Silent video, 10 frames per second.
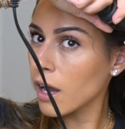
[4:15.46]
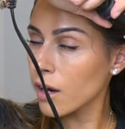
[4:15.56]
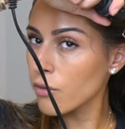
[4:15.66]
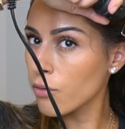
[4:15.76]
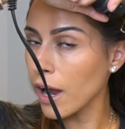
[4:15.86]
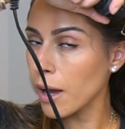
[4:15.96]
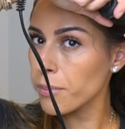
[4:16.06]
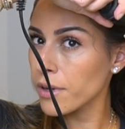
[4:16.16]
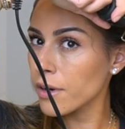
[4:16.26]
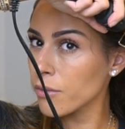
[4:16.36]
I
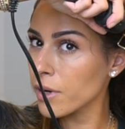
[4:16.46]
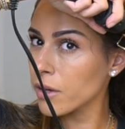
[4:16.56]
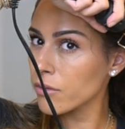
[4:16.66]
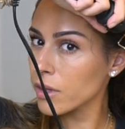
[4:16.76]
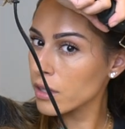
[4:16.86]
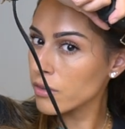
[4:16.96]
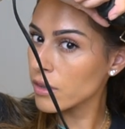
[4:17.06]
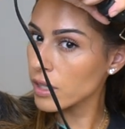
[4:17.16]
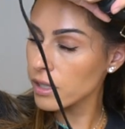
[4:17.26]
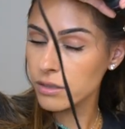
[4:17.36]
wrap it around like
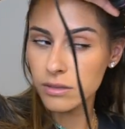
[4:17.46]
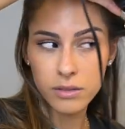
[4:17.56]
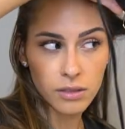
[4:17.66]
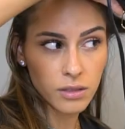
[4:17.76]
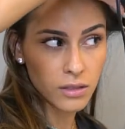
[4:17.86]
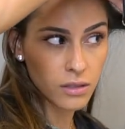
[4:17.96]
this,